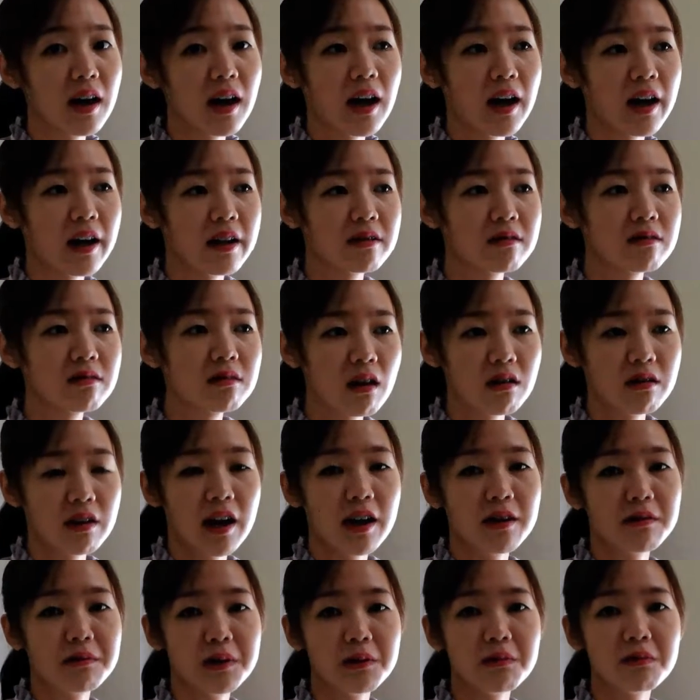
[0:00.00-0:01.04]
and not
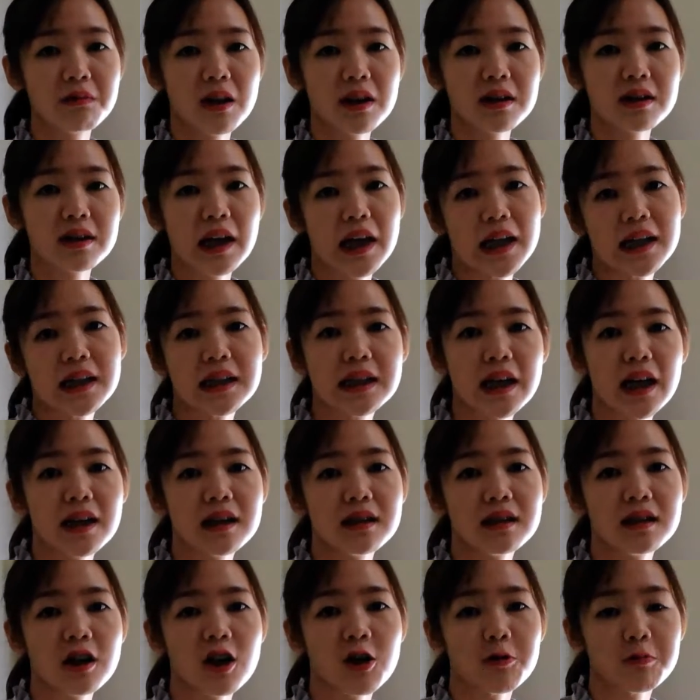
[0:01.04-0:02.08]
everyone can get
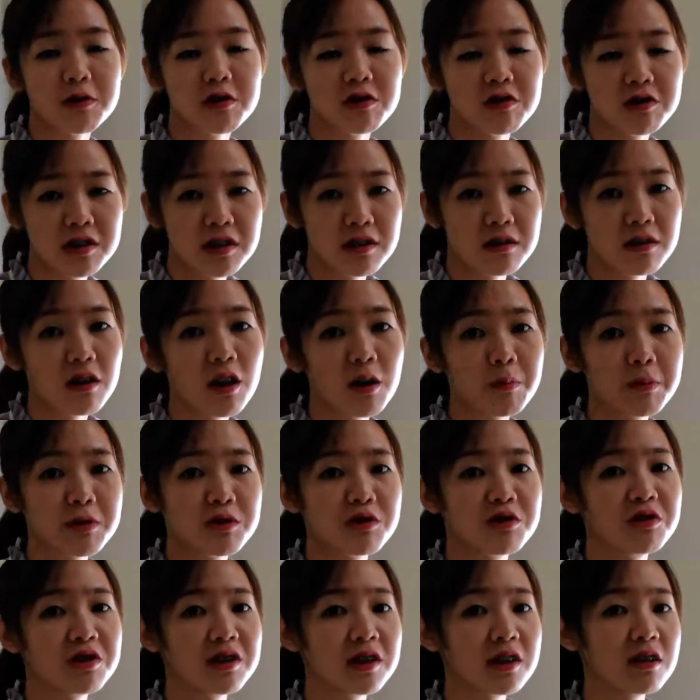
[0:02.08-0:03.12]
the
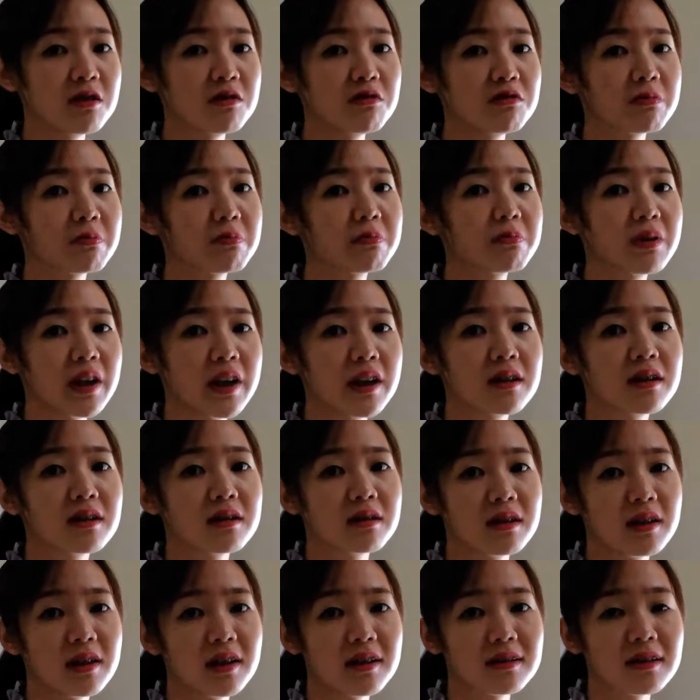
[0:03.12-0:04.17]
opportunity to play the
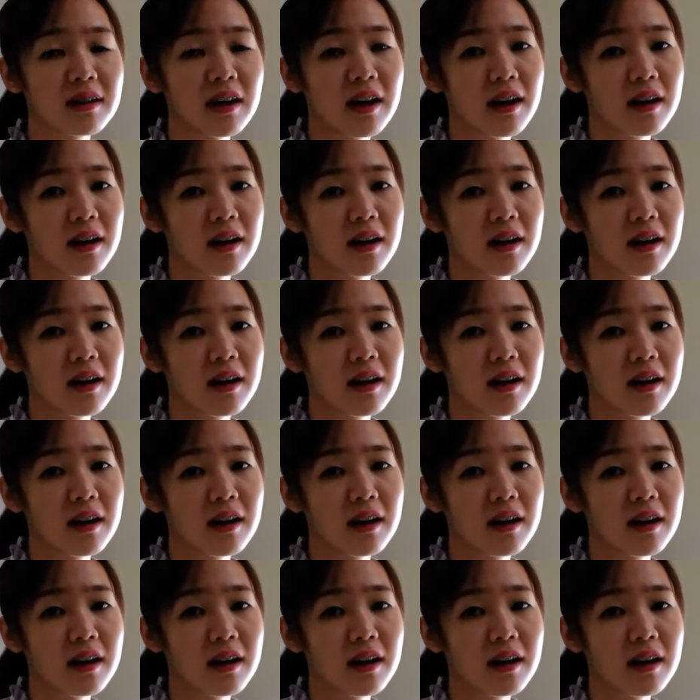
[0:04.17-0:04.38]
things